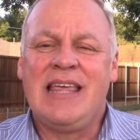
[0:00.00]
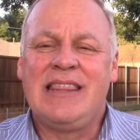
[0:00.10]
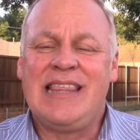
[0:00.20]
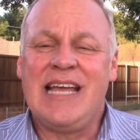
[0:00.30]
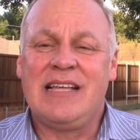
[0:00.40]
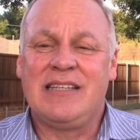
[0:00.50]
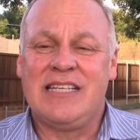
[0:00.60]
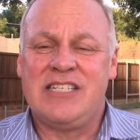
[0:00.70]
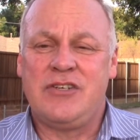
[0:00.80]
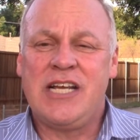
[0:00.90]

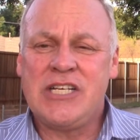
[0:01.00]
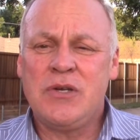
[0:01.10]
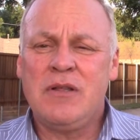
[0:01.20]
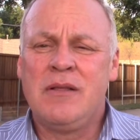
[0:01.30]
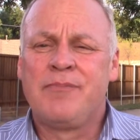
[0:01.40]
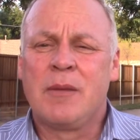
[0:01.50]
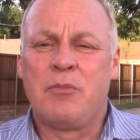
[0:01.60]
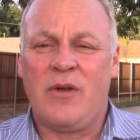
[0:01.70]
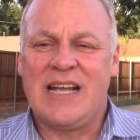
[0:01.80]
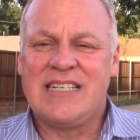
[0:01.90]
The judicial
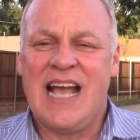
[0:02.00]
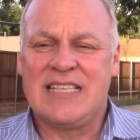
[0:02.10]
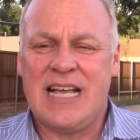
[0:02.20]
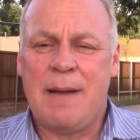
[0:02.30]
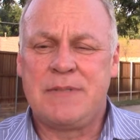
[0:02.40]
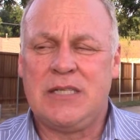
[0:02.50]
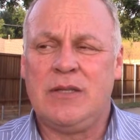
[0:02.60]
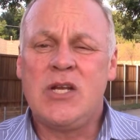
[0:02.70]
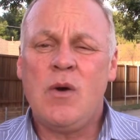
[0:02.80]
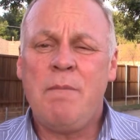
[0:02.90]
branch has
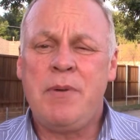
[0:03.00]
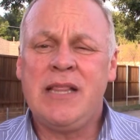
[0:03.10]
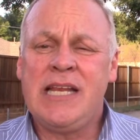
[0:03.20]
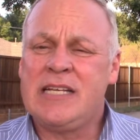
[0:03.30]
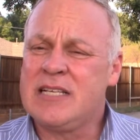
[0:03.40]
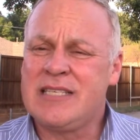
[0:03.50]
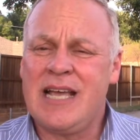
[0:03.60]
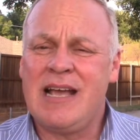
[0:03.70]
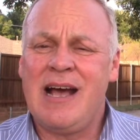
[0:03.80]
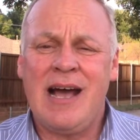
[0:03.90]
absolutely no ability to say,